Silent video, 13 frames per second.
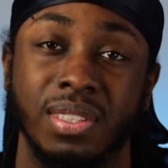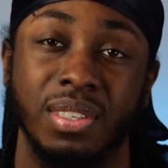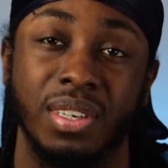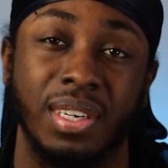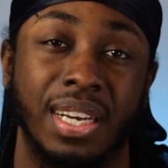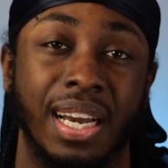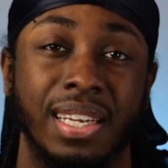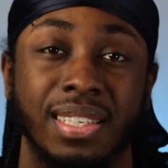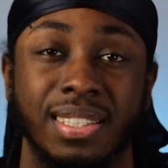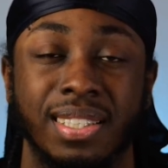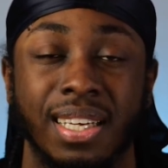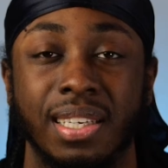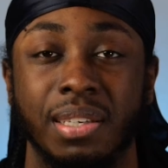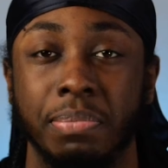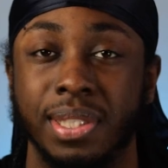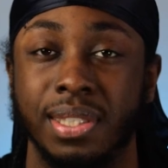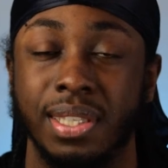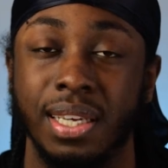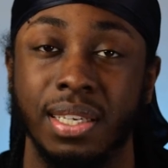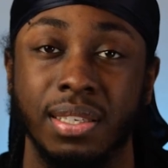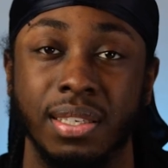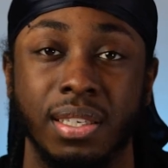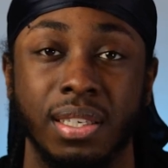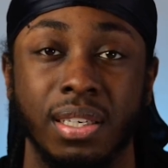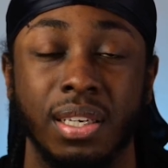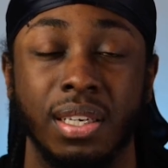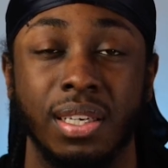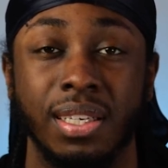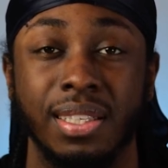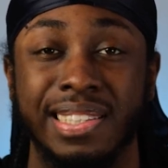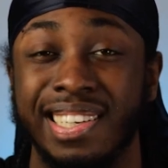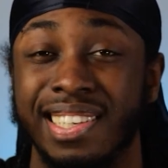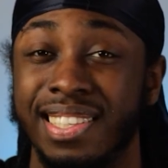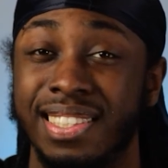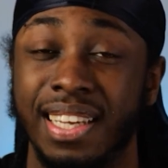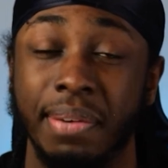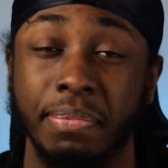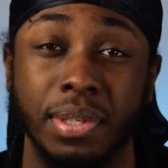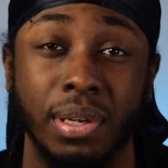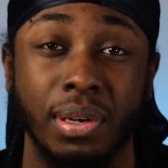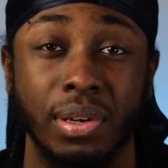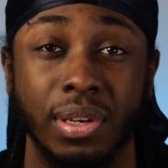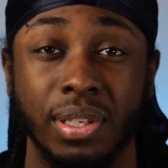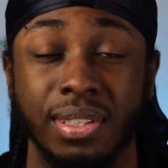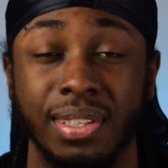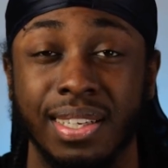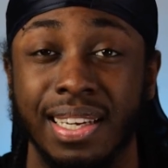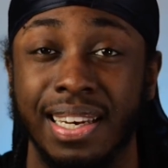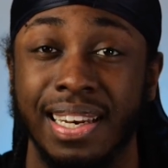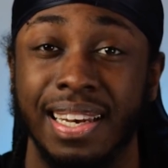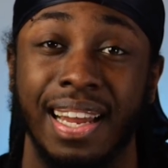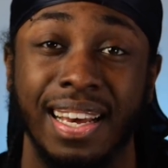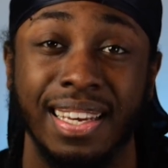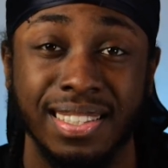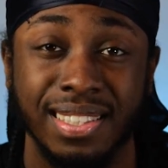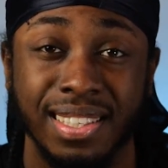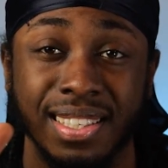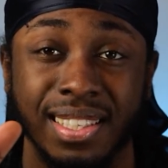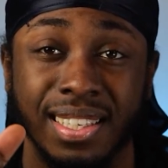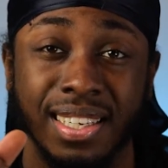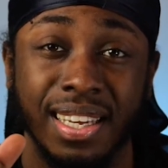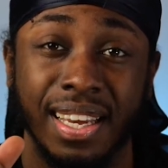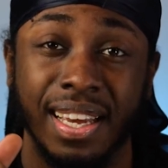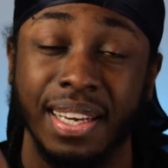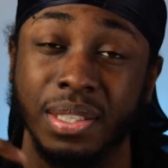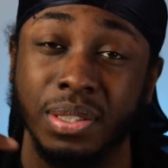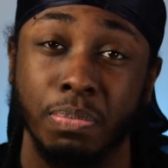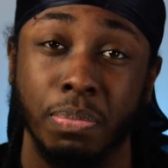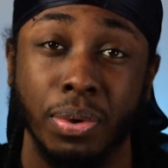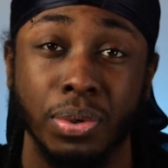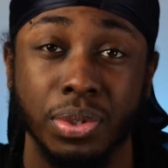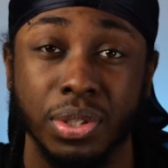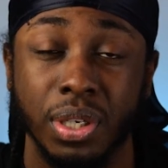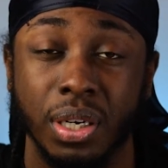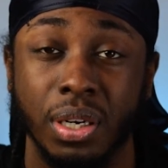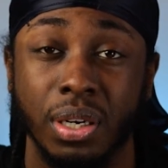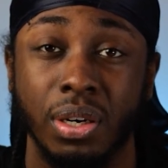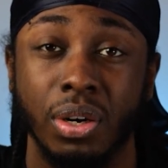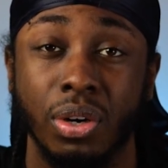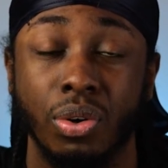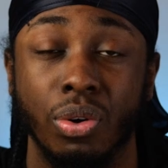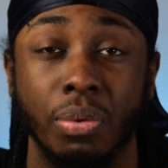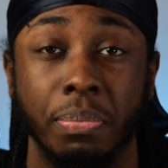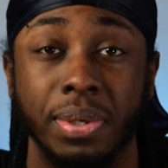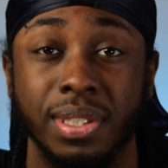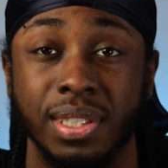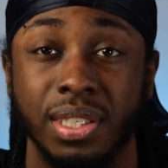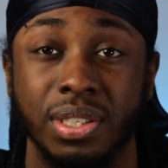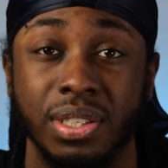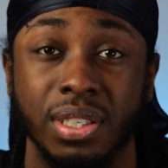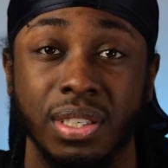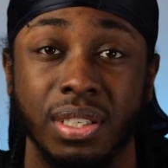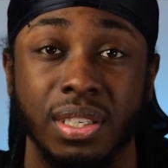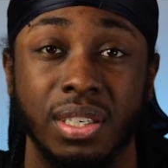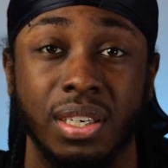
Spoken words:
you're kind of sadly mistaken. Take this time to learn lighting, exposure, composition.